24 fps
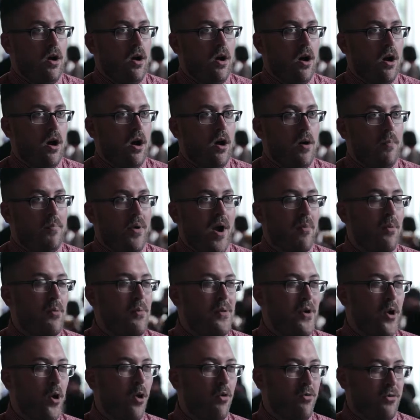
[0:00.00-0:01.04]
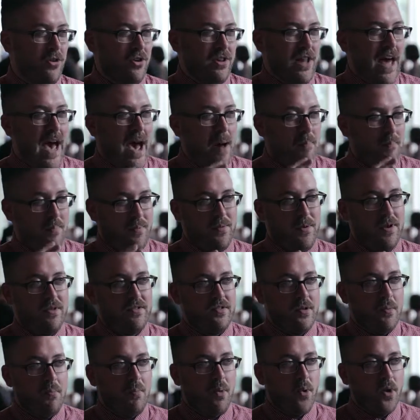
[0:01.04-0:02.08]
probably overlap at
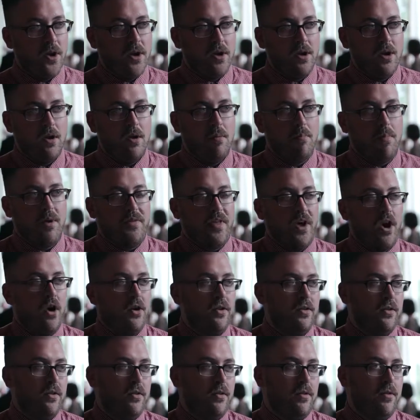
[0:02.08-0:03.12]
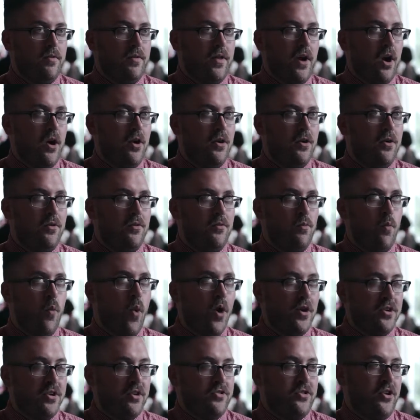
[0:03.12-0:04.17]
some point, but they aren't.
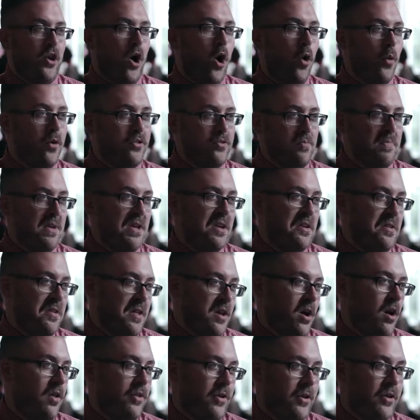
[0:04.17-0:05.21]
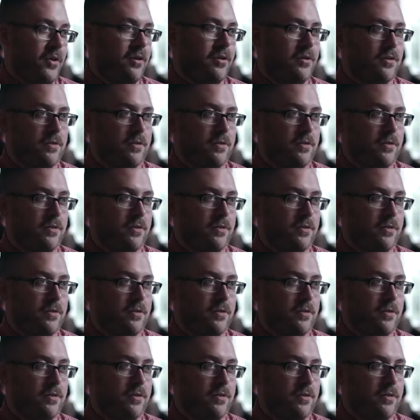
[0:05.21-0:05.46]
One doesn't always mean the other.